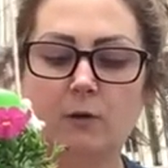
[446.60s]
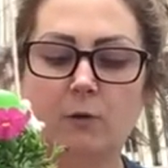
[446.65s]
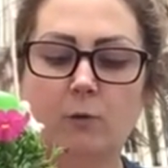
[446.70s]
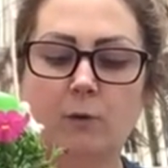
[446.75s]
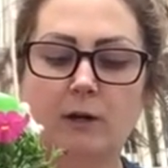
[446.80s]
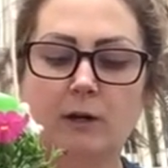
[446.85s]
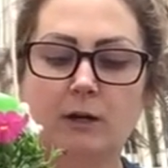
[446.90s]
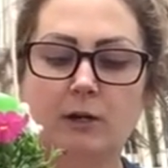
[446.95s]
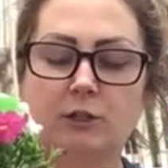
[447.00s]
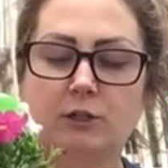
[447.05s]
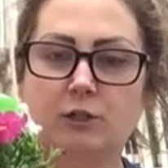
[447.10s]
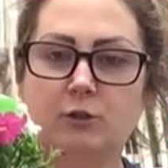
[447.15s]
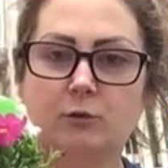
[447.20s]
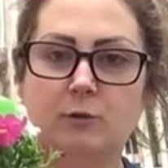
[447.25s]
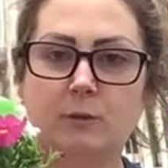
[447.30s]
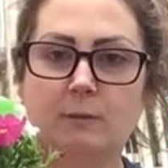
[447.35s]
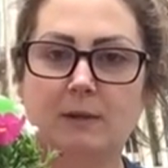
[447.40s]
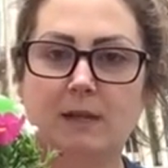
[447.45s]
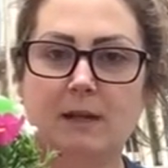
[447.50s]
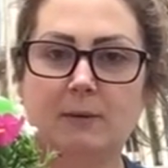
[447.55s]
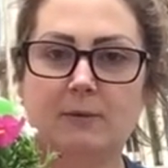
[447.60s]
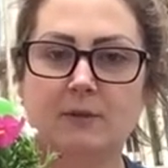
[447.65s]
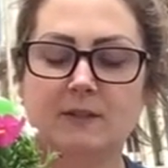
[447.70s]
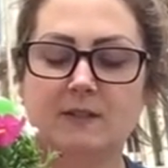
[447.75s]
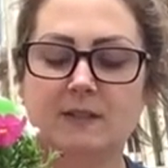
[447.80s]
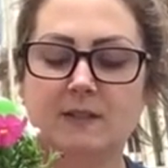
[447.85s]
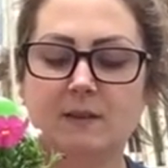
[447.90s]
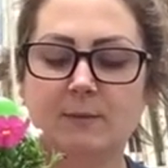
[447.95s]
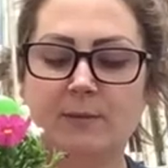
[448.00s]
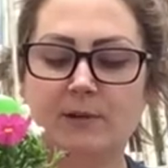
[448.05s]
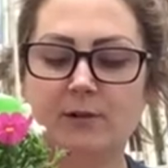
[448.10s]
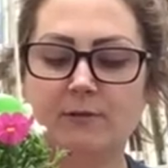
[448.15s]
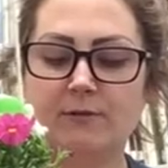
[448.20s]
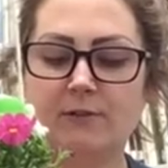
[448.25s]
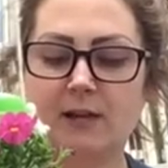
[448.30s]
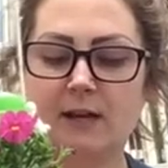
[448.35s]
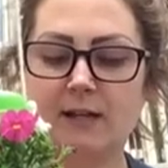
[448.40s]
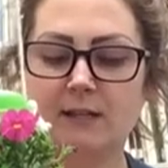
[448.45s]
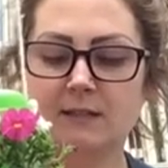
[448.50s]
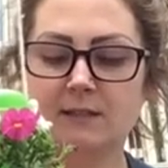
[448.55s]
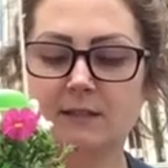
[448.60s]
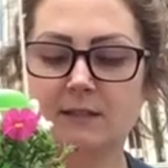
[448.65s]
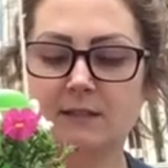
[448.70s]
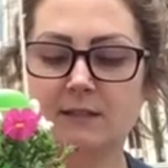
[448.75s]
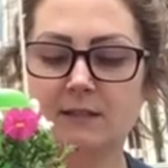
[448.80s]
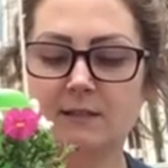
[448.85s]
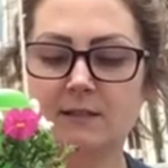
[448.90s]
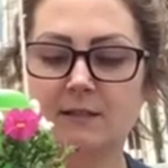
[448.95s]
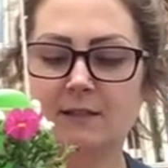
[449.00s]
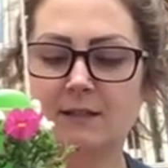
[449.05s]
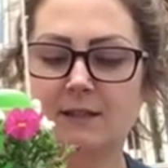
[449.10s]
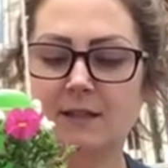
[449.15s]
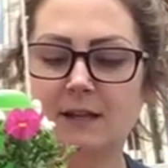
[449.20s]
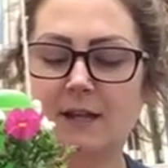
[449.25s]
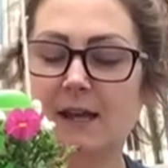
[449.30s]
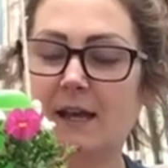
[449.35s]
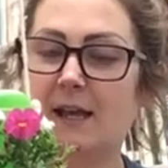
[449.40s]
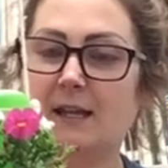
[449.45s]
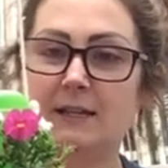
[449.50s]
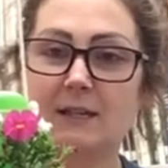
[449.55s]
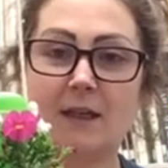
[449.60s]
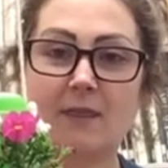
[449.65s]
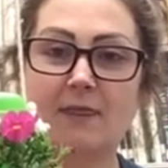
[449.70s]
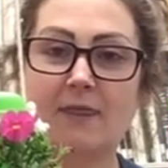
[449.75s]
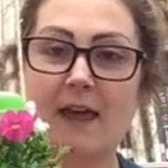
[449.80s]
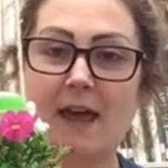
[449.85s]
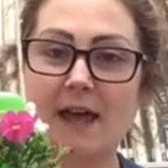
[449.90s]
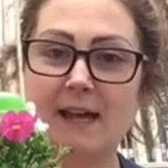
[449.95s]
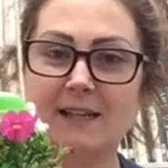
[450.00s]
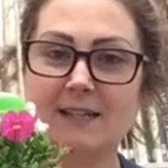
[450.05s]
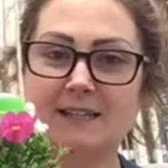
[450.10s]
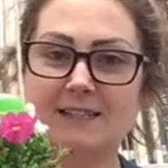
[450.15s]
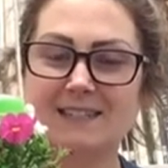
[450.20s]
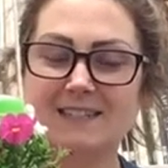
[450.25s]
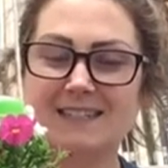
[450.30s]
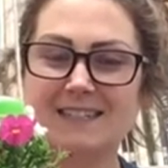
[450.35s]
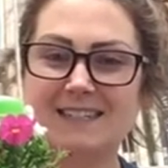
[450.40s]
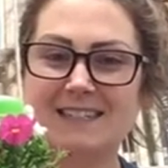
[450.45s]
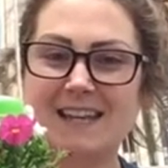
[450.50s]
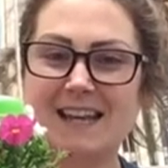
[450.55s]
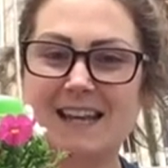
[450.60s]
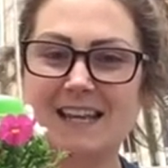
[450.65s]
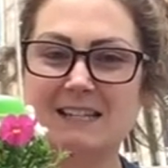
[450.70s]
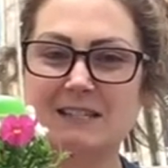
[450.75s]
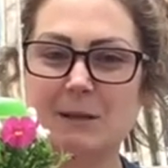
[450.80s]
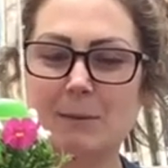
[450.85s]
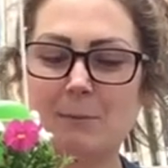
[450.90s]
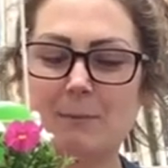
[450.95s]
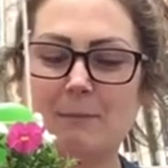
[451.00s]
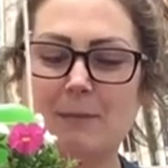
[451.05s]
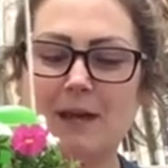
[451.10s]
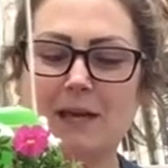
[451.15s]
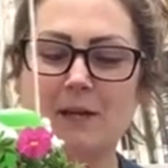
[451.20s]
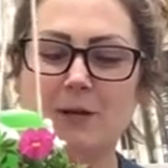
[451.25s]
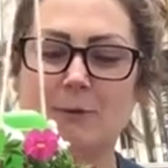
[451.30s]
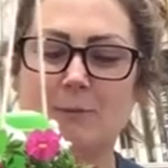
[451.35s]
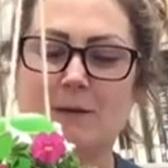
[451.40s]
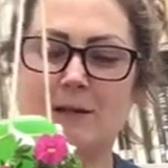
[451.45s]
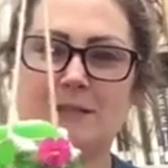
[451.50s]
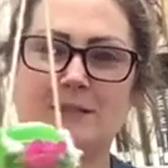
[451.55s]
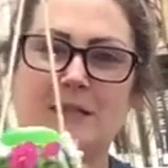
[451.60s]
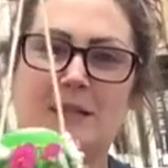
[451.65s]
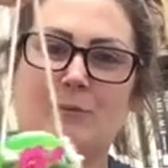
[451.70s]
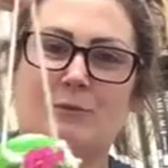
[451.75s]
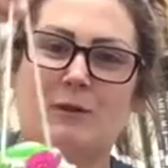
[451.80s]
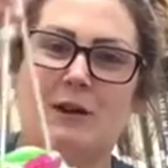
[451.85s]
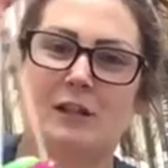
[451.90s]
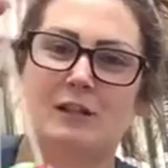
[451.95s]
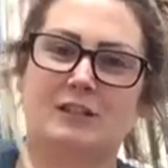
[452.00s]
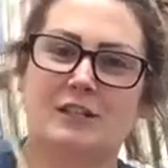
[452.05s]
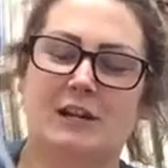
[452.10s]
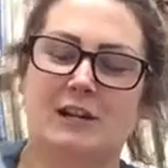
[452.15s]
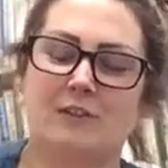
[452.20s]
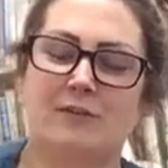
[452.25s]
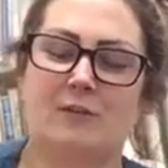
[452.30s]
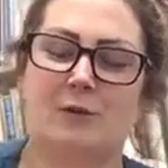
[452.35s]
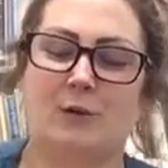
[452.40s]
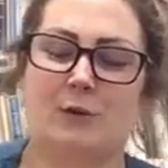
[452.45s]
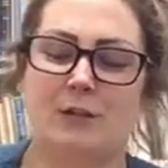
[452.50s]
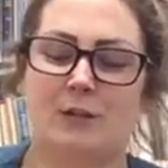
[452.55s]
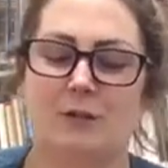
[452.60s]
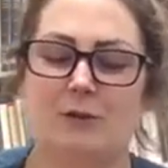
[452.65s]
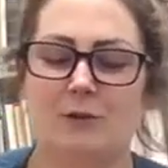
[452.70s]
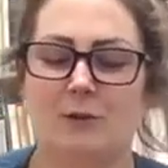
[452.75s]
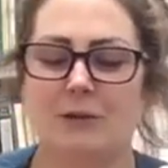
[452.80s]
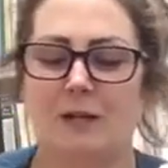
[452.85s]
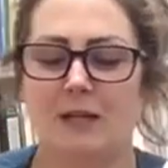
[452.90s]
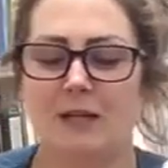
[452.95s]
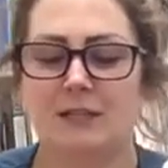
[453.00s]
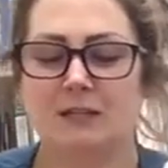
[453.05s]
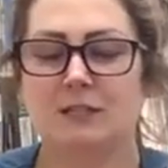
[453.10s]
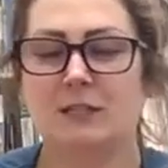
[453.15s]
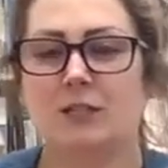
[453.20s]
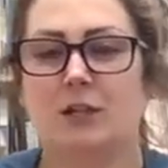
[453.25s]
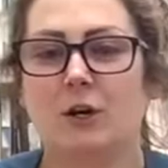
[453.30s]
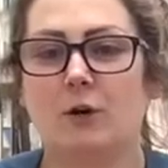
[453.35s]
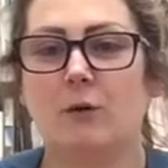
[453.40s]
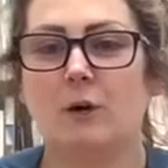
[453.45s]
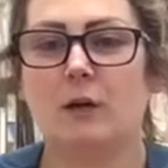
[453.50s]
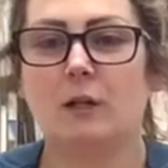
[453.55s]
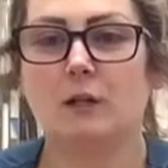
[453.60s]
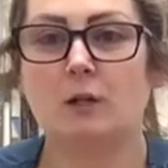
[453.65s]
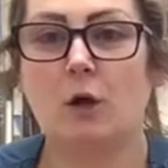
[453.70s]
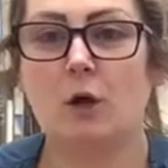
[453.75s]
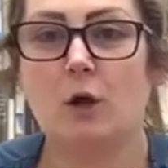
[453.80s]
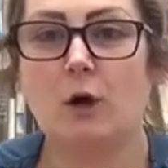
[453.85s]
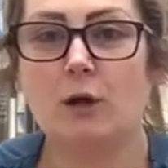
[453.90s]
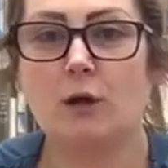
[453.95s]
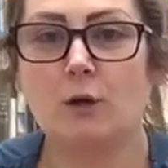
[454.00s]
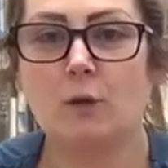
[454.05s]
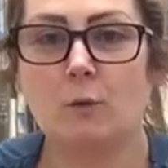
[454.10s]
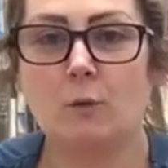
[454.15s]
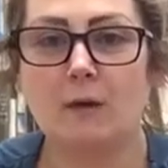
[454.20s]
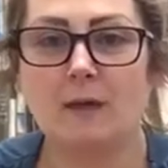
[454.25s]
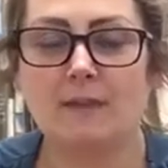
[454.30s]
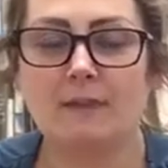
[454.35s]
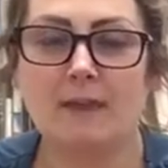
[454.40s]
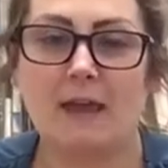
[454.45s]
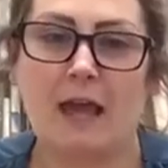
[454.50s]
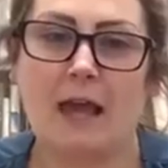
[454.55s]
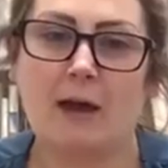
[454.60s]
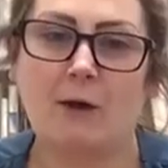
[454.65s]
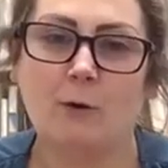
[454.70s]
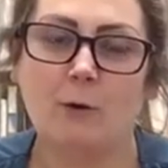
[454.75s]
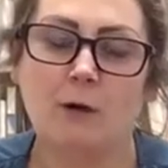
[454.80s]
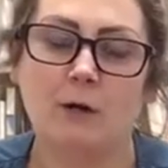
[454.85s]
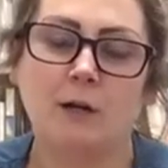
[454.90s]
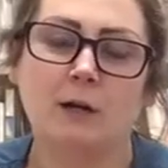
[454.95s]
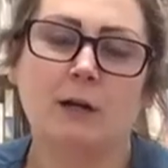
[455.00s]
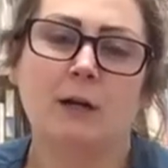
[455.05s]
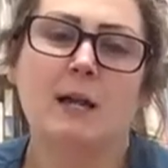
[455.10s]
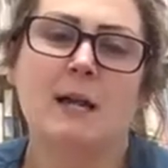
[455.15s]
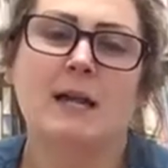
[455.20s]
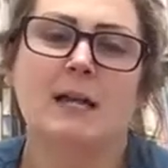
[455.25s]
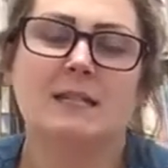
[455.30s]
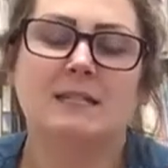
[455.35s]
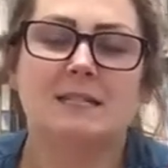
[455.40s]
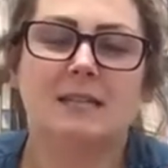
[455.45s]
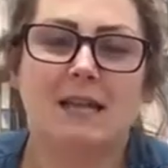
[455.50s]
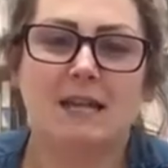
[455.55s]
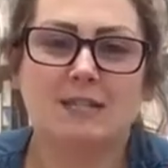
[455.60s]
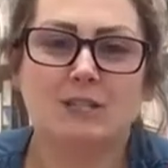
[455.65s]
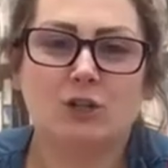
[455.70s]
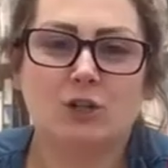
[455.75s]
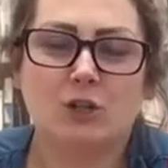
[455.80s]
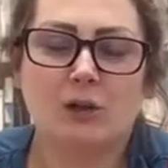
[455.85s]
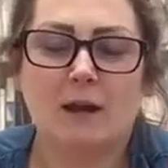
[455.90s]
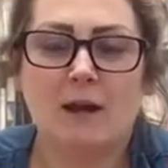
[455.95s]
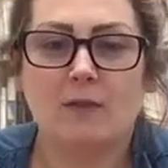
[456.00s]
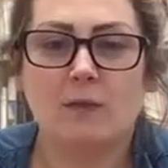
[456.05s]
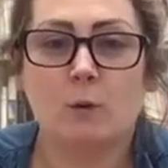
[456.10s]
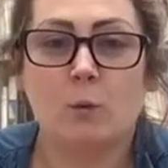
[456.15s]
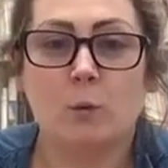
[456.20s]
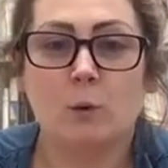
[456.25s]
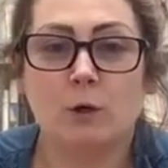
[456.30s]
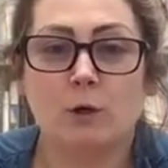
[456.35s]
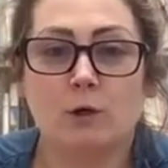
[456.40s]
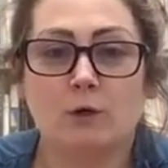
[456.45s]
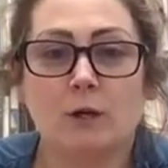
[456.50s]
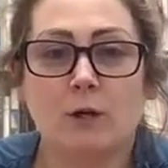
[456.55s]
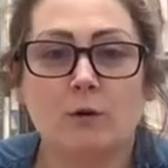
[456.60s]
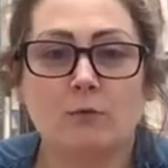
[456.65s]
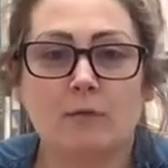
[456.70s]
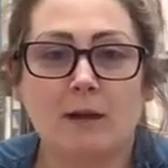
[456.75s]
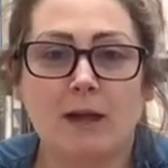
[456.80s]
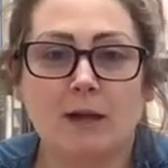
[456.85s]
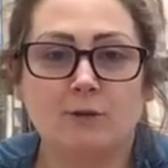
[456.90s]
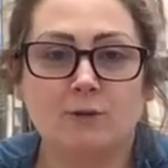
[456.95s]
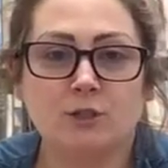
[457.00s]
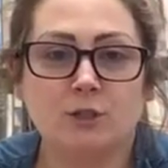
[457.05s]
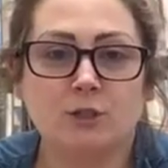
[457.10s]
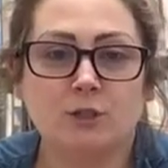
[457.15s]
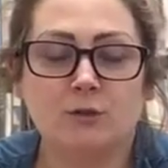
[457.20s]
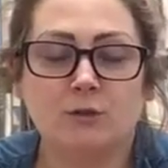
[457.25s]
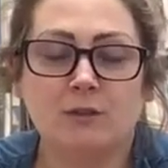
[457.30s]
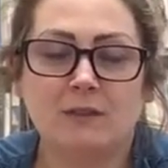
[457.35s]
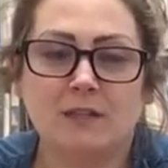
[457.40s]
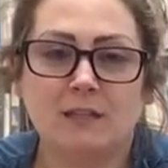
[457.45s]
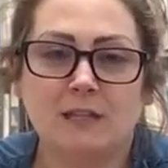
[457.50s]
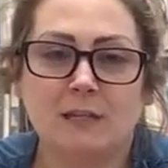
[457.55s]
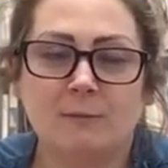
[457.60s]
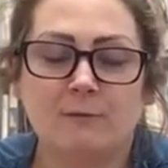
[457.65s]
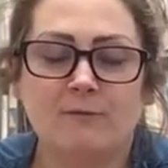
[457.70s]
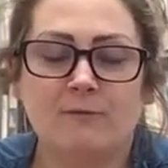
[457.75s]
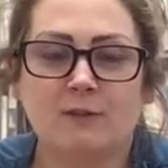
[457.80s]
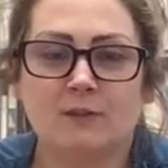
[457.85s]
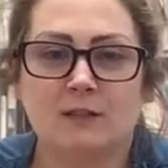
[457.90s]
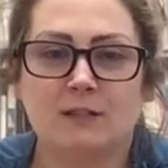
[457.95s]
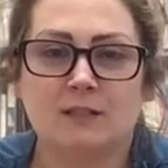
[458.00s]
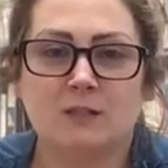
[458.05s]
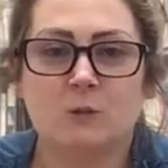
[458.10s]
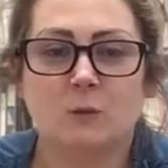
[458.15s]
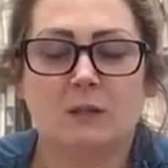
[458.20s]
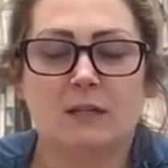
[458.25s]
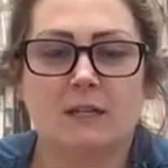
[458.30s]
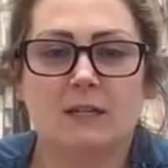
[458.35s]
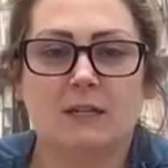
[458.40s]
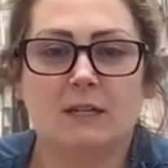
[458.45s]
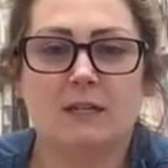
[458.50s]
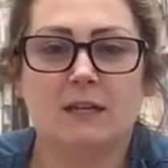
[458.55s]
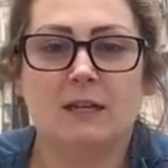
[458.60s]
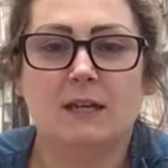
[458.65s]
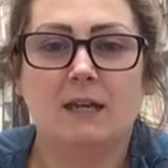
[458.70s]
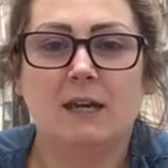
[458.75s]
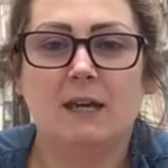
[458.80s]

where you would be able to see the butterflies. And that is today's Maker Monday project for you to go along with our nature and the world around you theme for this week.